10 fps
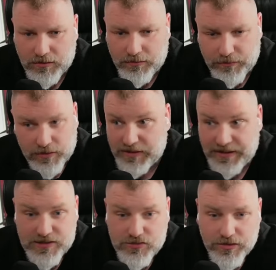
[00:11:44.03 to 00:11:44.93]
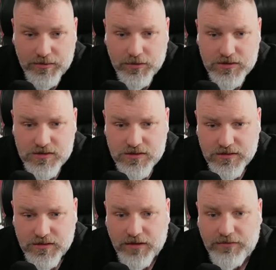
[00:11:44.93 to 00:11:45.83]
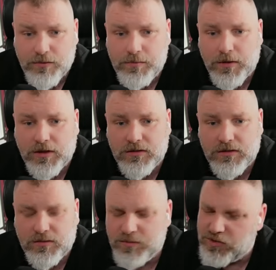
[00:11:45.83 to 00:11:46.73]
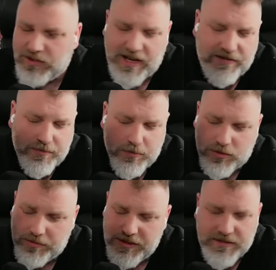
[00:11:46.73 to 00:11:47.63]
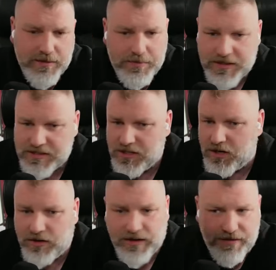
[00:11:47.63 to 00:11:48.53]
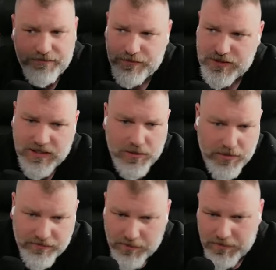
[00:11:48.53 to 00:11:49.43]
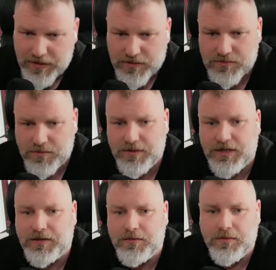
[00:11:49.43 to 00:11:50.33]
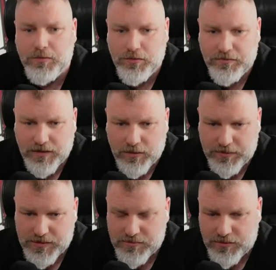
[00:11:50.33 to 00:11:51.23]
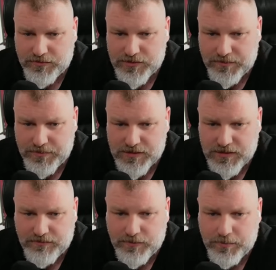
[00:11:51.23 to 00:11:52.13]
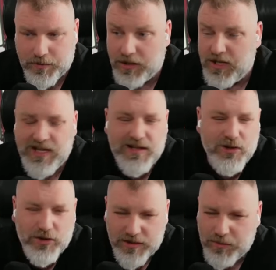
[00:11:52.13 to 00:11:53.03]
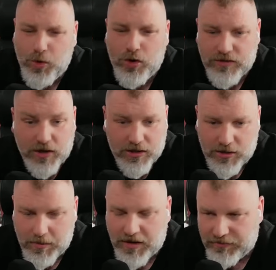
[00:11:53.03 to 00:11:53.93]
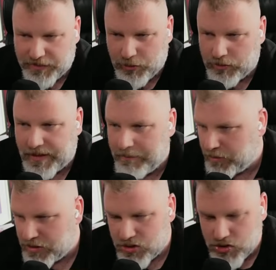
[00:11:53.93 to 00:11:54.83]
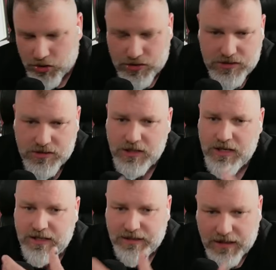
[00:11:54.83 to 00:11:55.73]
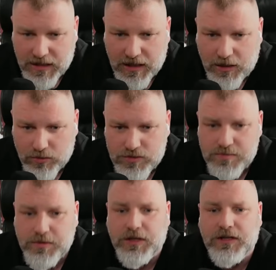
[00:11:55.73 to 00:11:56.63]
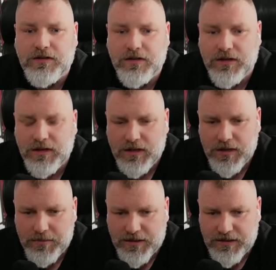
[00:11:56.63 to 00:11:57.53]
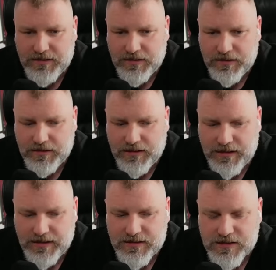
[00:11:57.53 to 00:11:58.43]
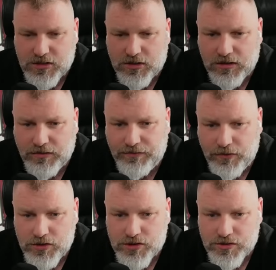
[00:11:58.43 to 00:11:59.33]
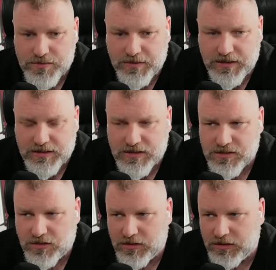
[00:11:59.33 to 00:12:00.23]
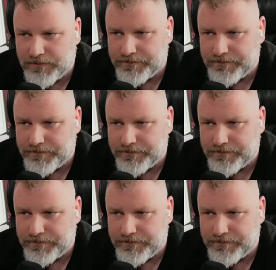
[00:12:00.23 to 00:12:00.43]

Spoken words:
for the next 3 months of football. We're going to be into the PSR. Every single one of our players will be linked to a move now, because we don't have Champions League football. It won't all come off. I know that, but it's just the clouds begin to circle. The vultures begin to circle,